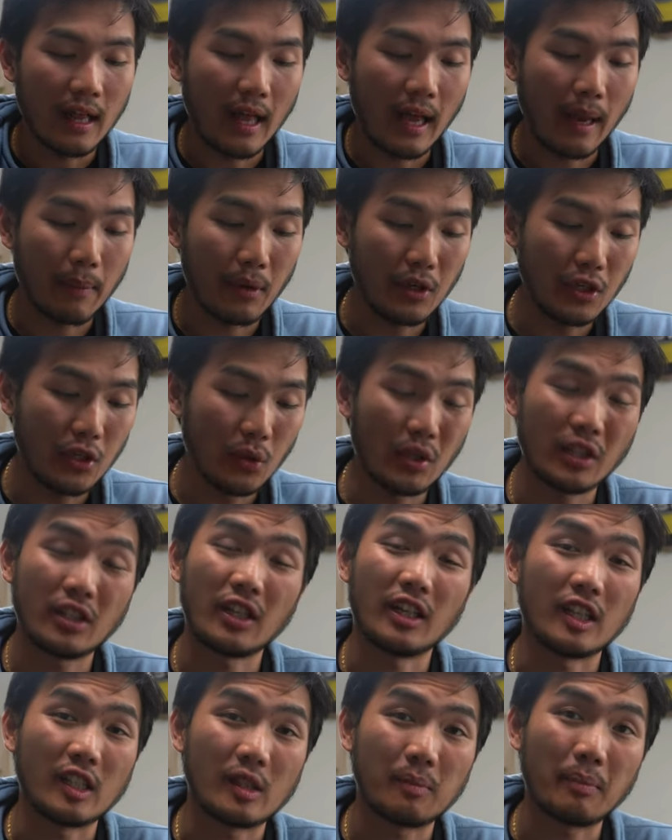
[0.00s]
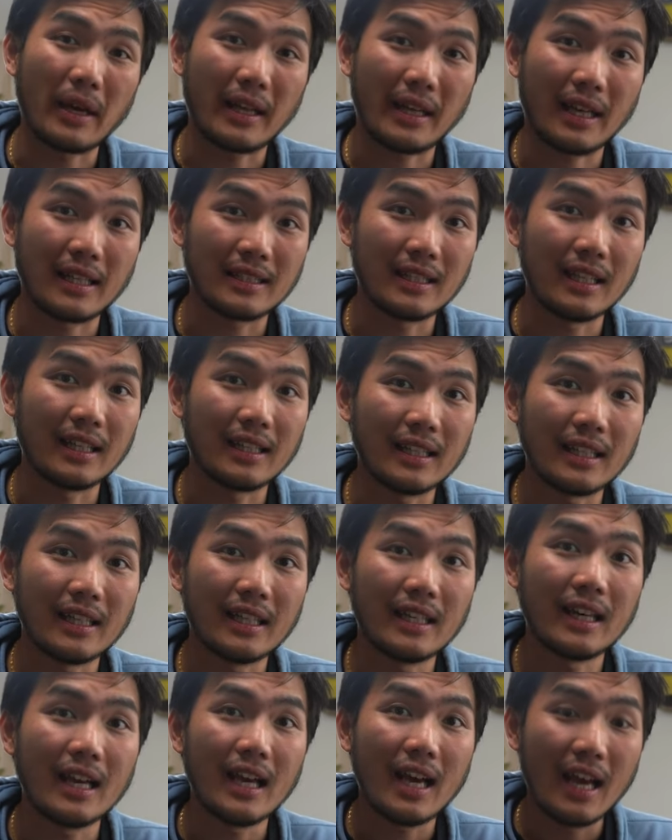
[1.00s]
I've been doing a ton of spec ads
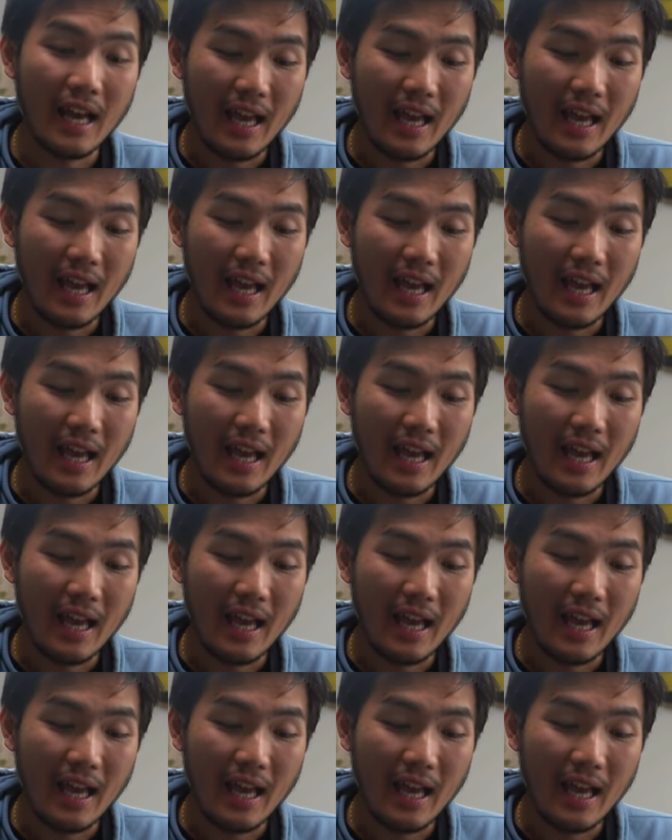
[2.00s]
lately,